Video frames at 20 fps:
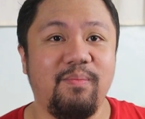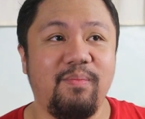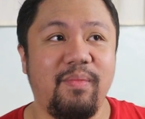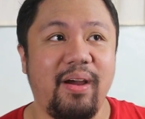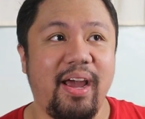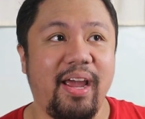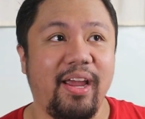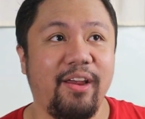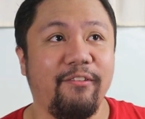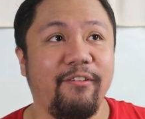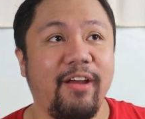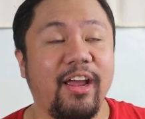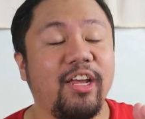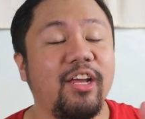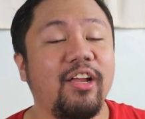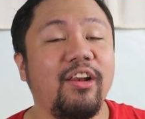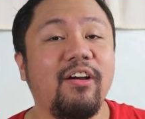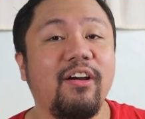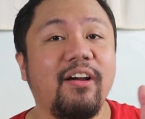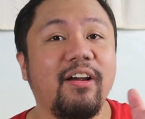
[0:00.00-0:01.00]
my
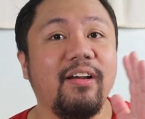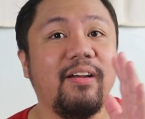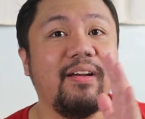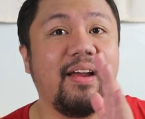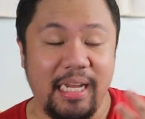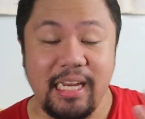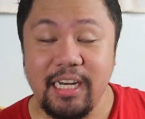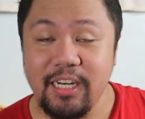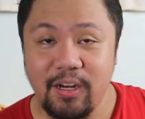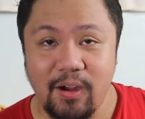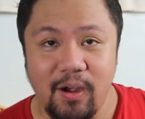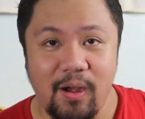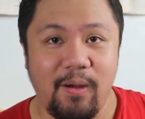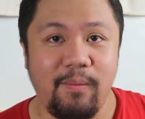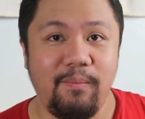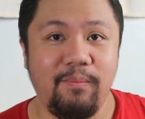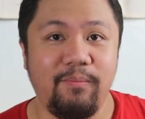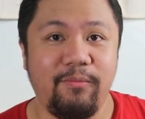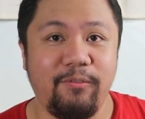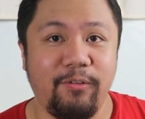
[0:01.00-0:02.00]
regular
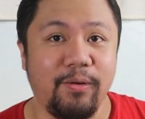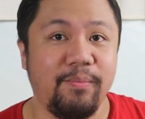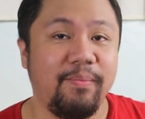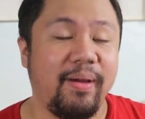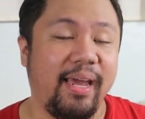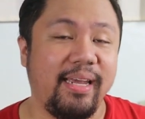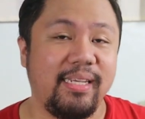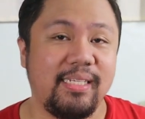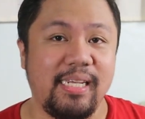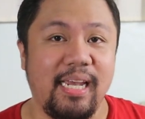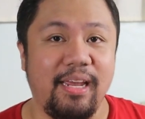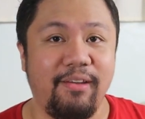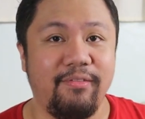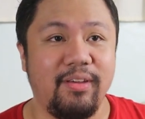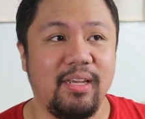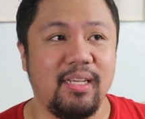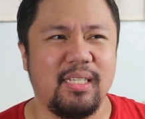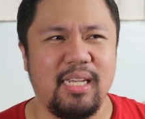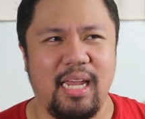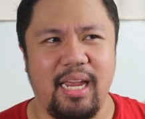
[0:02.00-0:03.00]
income for my
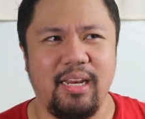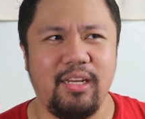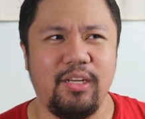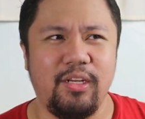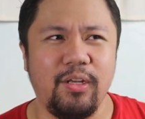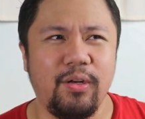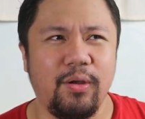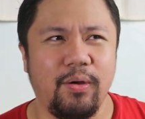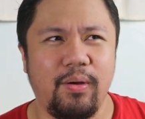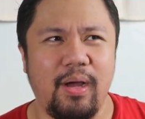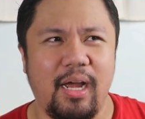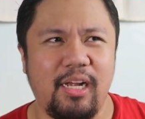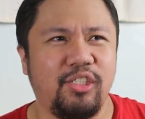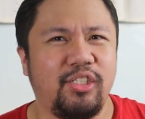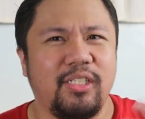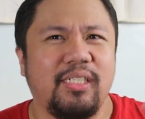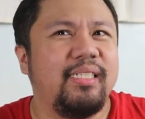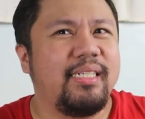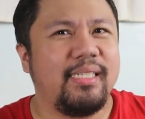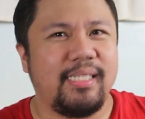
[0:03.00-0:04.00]
savings, and you know,
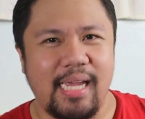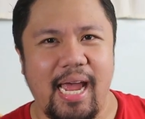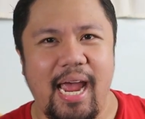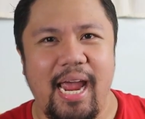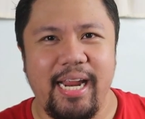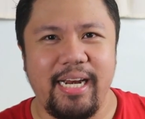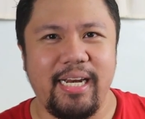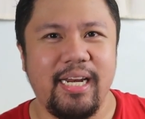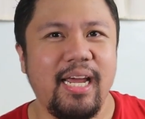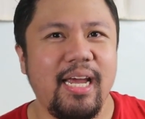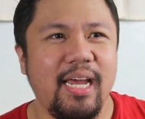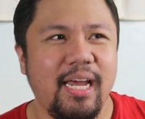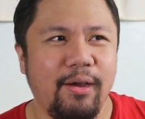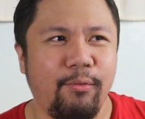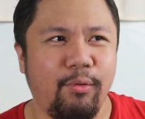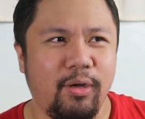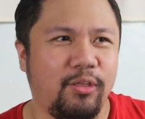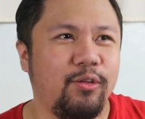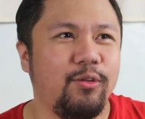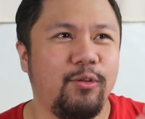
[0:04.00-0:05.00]
I'll just decide
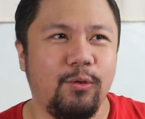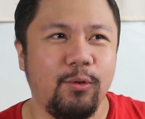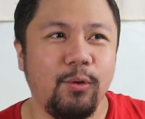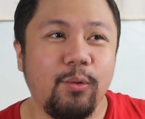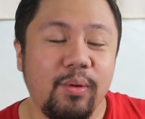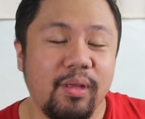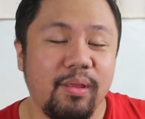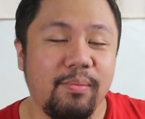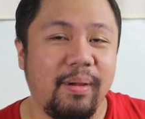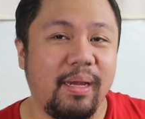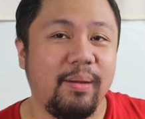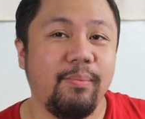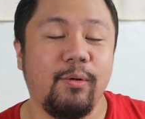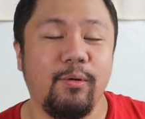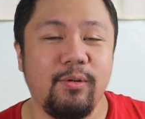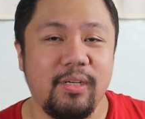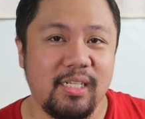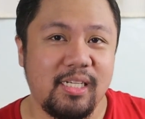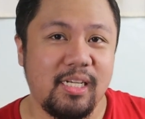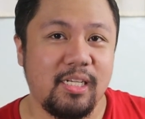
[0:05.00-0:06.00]
what to do with my
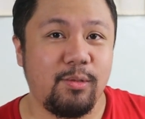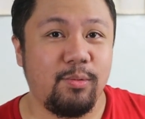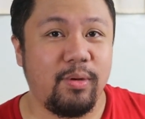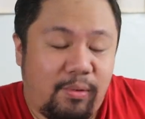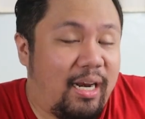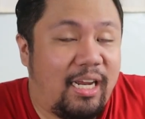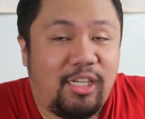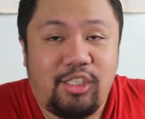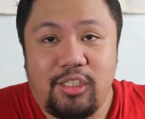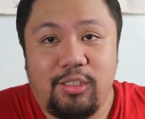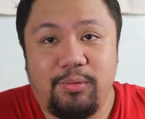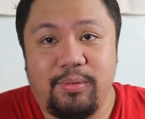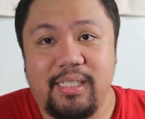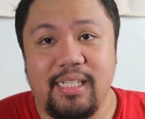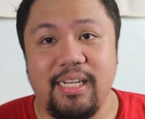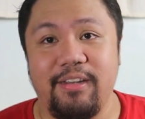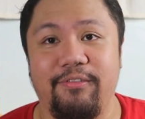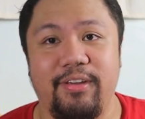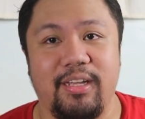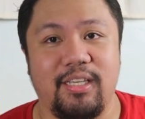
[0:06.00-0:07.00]
bonuses when I just
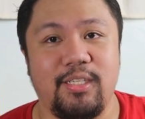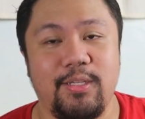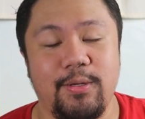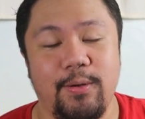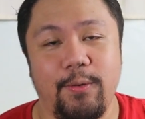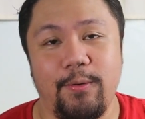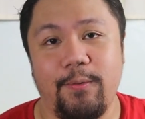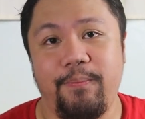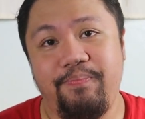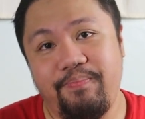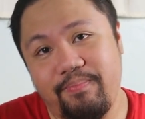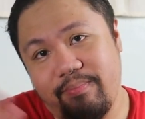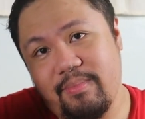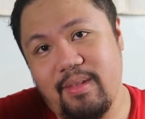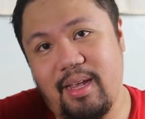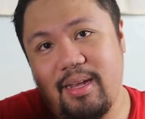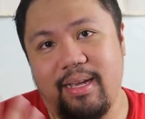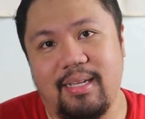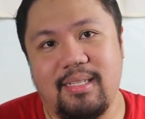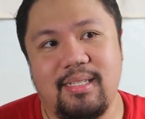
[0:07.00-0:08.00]
receive it. So
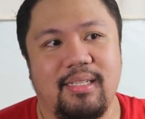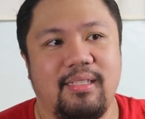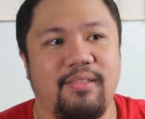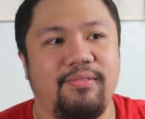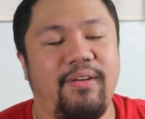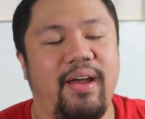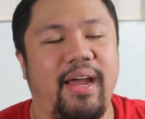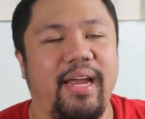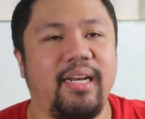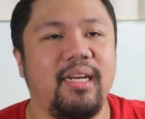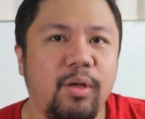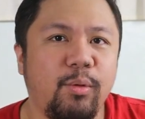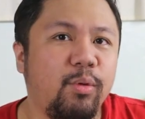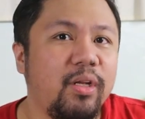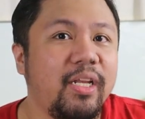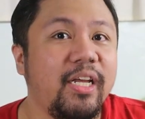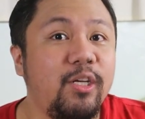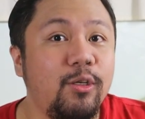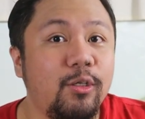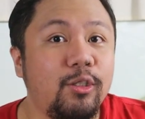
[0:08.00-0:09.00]
I guess it's fine. But
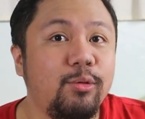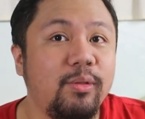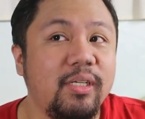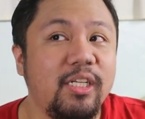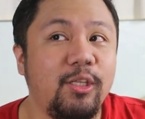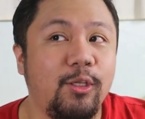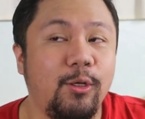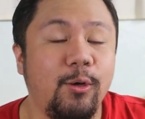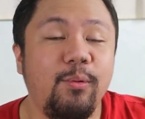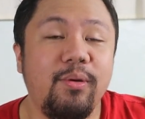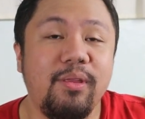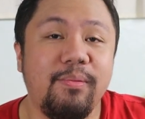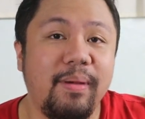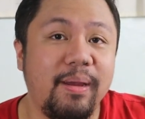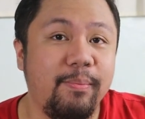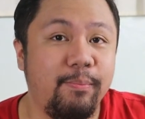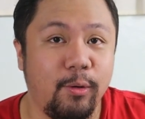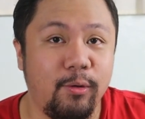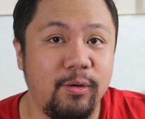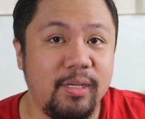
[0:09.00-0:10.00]
what I usually do with
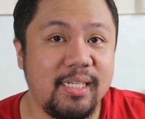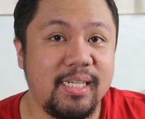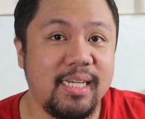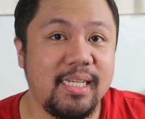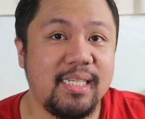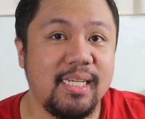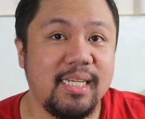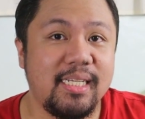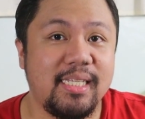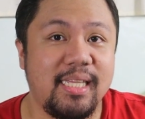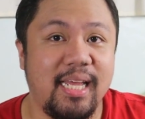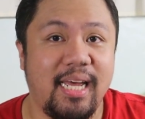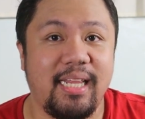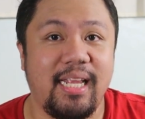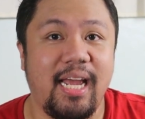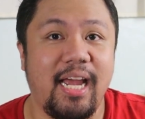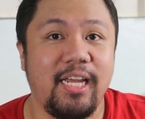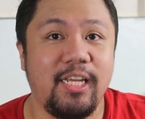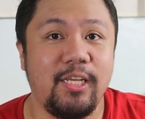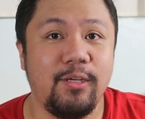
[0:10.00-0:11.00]
my bonuses is
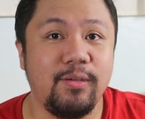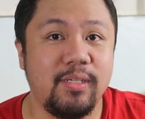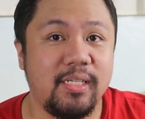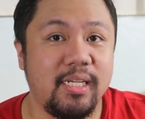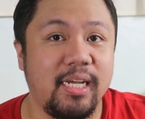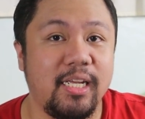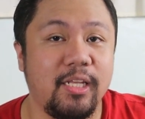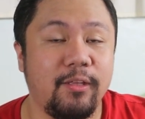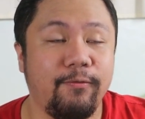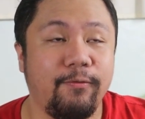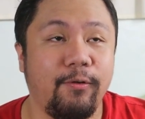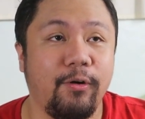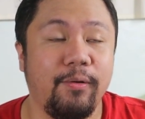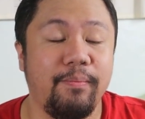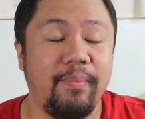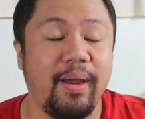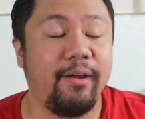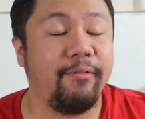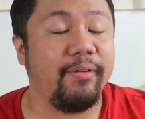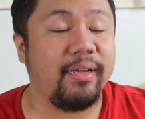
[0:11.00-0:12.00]
that I use it
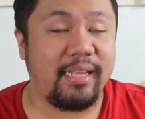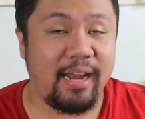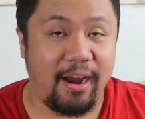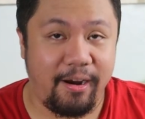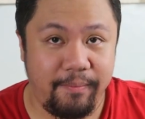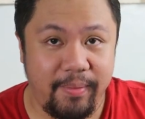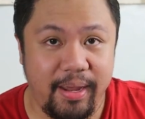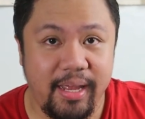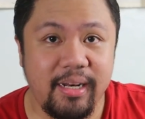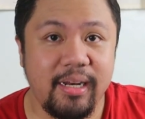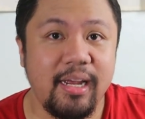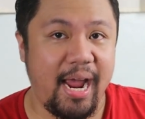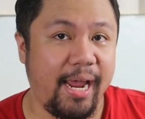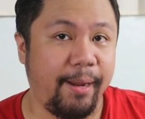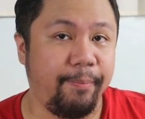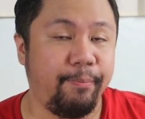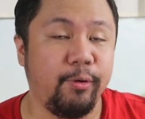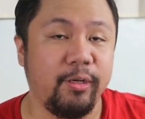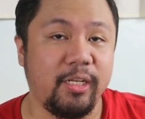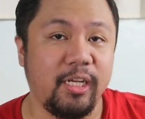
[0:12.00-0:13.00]
for my retirement.
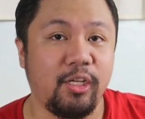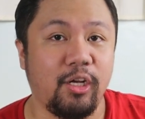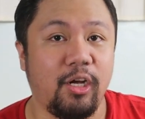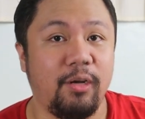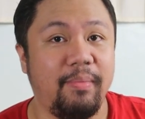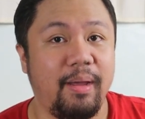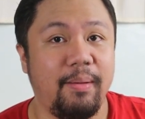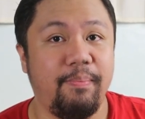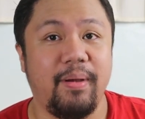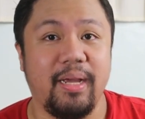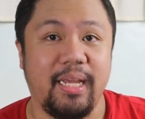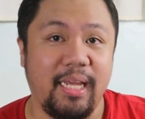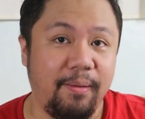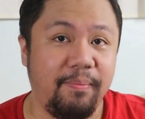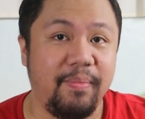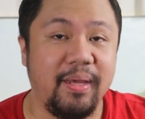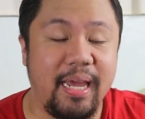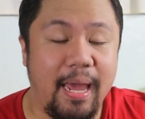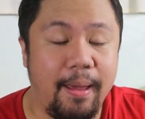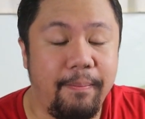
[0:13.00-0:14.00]
I put it on my
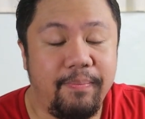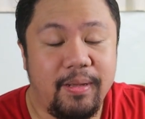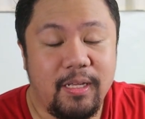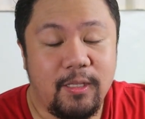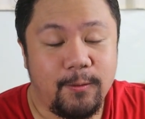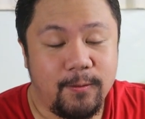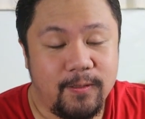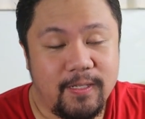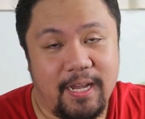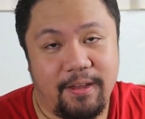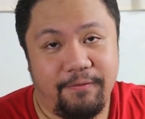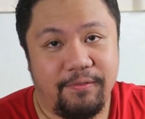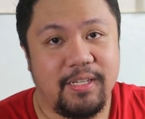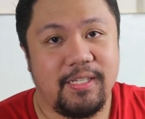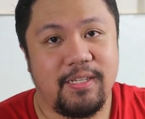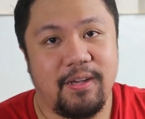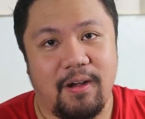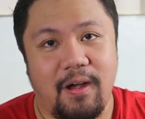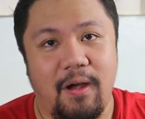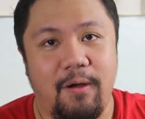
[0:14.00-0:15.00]
Pag-ibig MP2
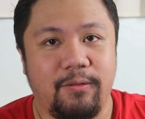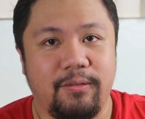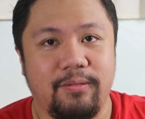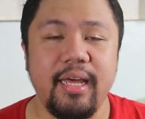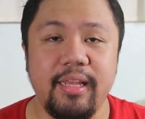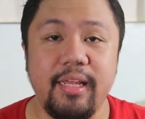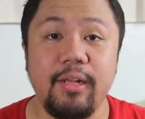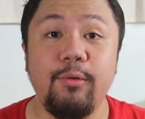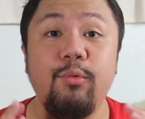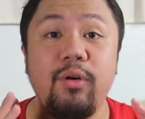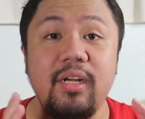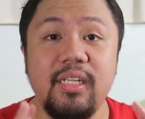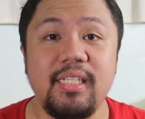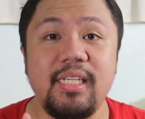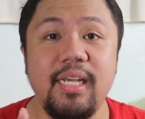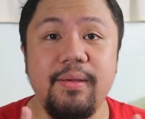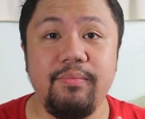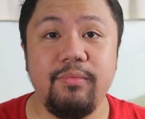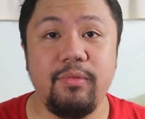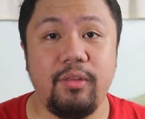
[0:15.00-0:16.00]
savings account. And then
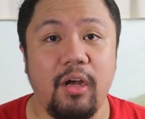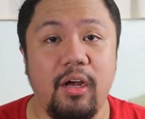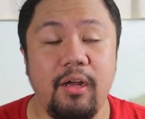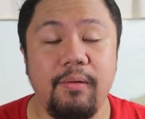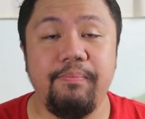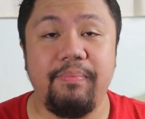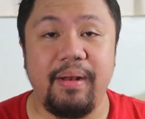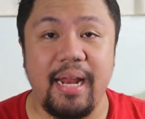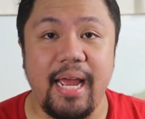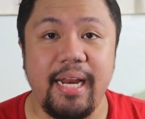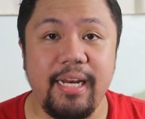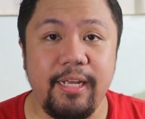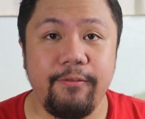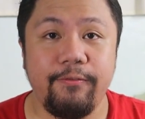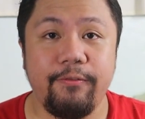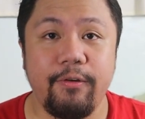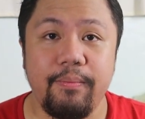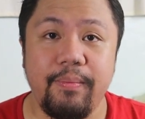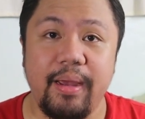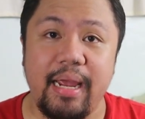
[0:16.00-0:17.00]
once I'm done
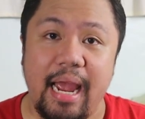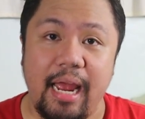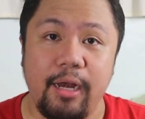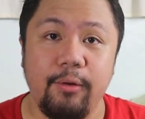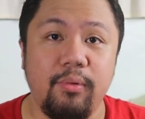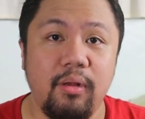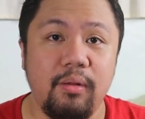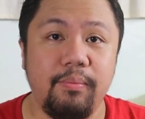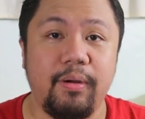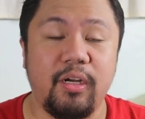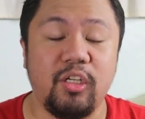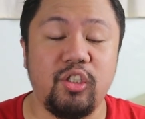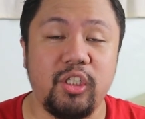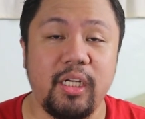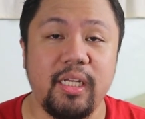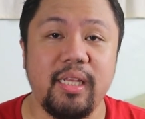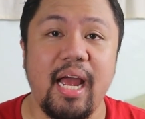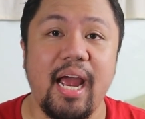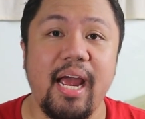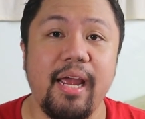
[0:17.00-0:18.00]
planning for my annual
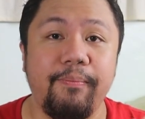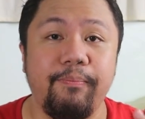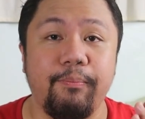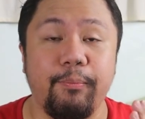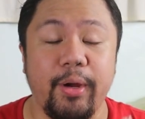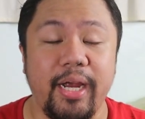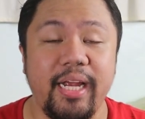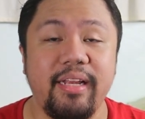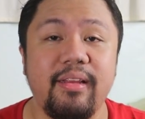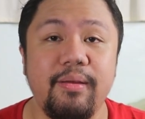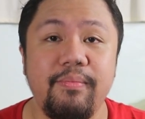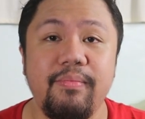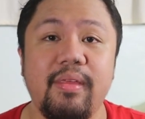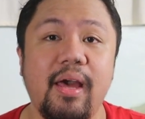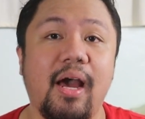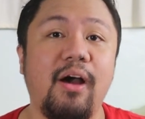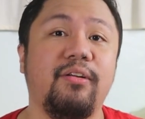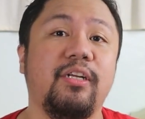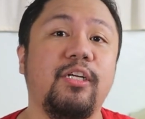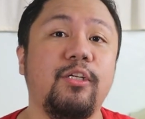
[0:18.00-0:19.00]
budget, I break them
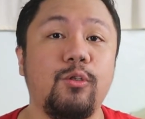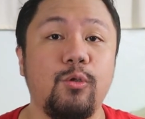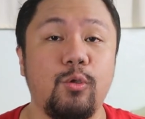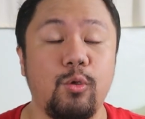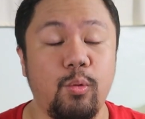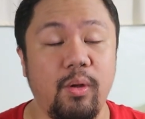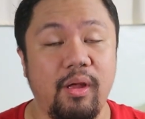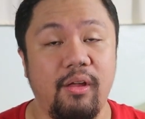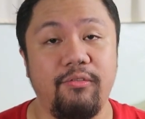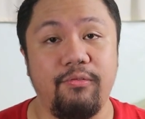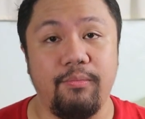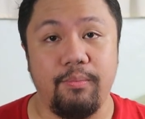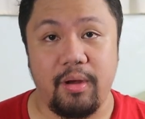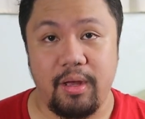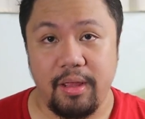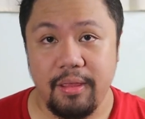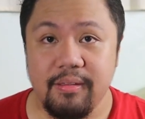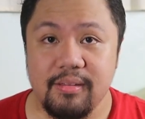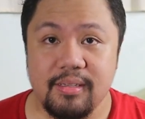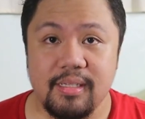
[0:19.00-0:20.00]
down into 12
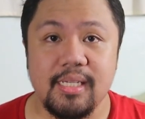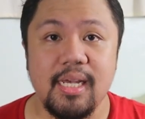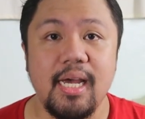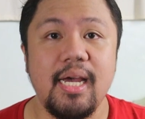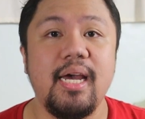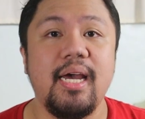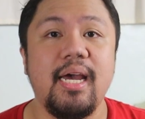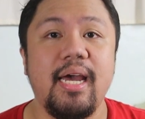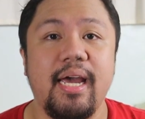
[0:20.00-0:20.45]
months.